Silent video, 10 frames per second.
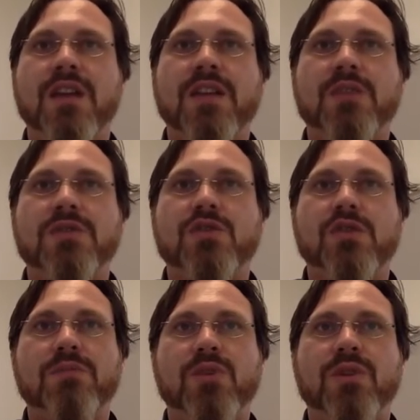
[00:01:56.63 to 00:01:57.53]
They will do a
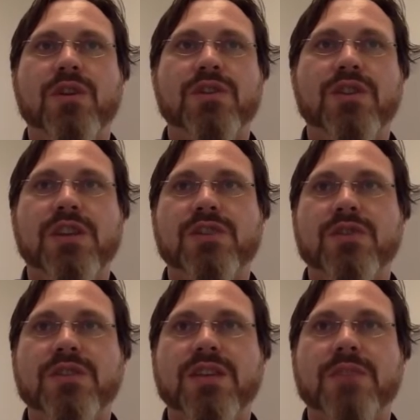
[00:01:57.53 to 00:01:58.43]
report on your
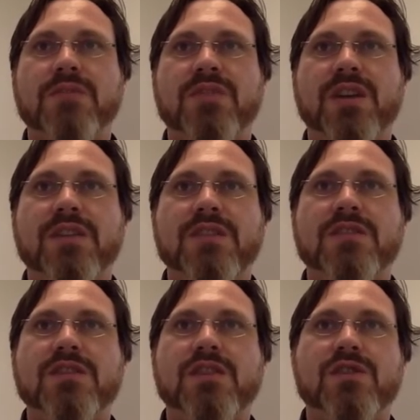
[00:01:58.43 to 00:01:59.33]
injuries and provide
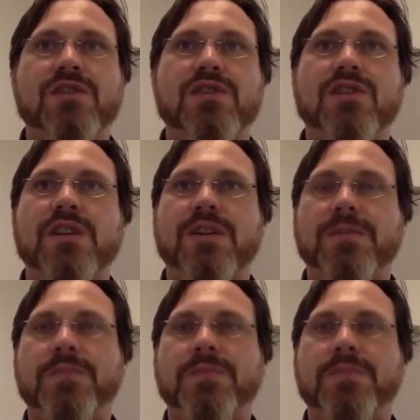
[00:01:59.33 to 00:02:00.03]
this to your insurer.